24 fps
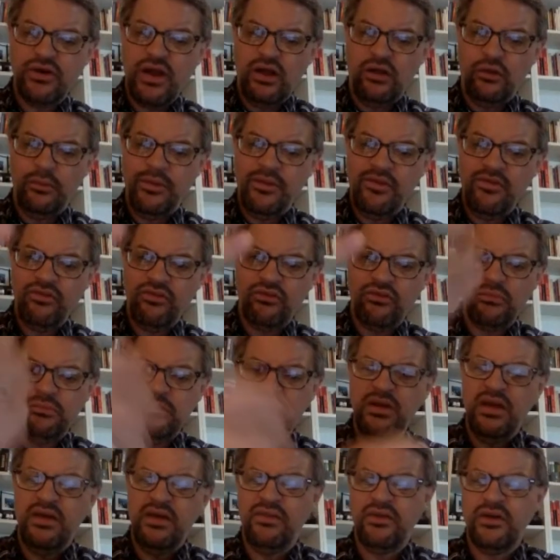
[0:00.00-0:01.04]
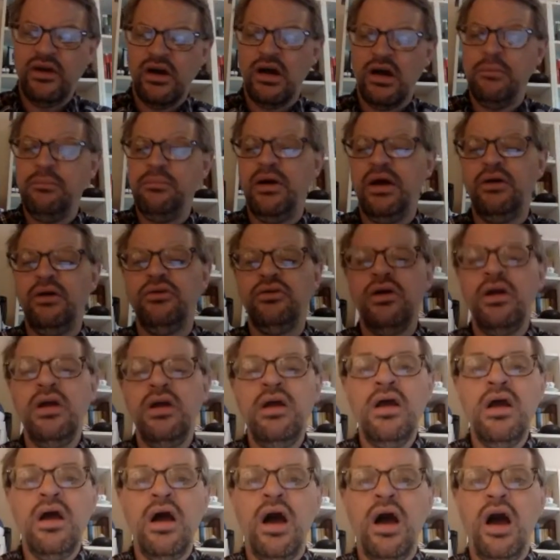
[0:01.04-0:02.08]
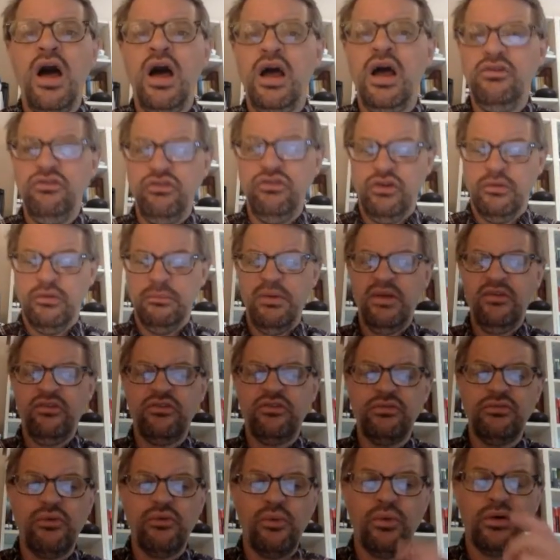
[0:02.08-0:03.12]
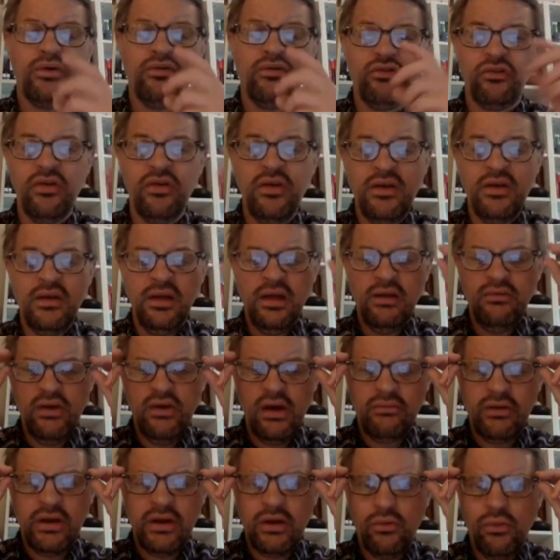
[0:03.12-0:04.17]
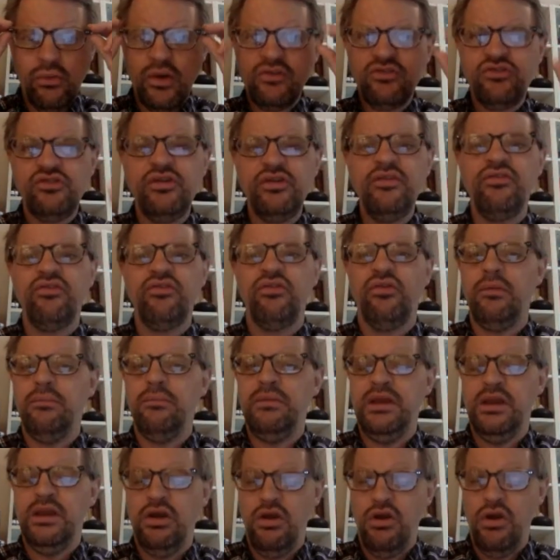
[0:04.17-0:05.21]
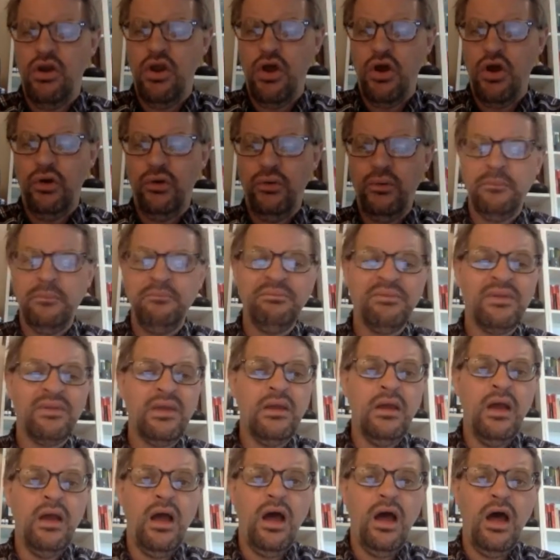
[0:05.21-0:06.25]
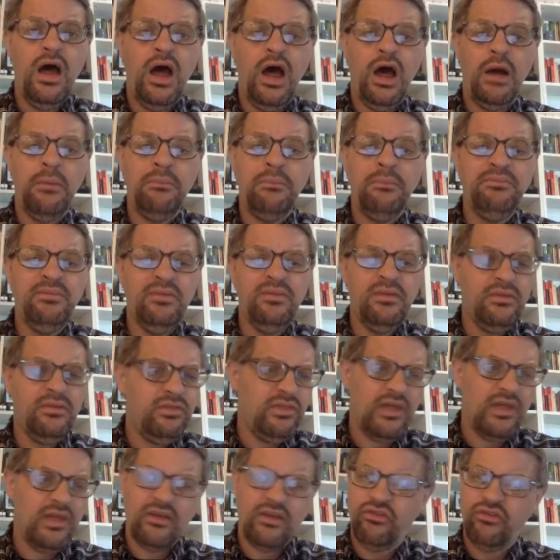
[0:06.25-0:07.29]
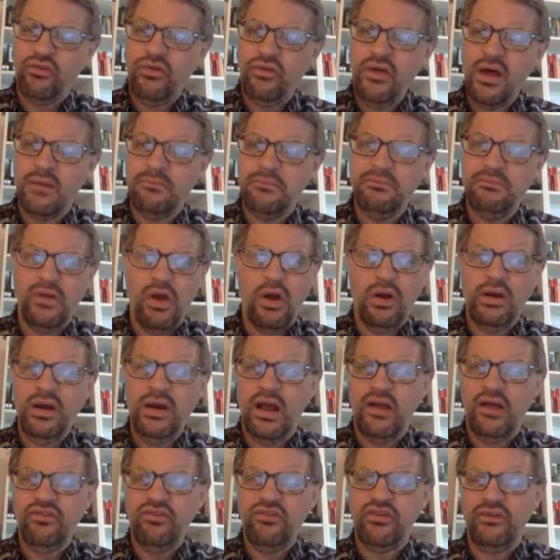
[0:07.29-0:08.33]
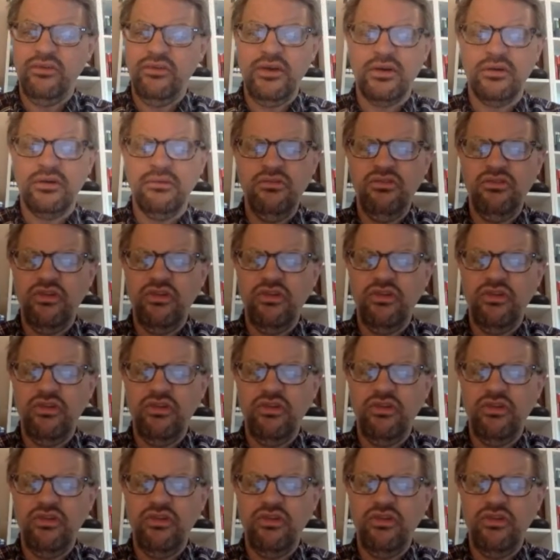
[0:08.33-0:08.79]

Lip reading: elements in the compound? Do your best, of course. If you have any questions, let me know. Thanks a lot. All right, I'll see you later.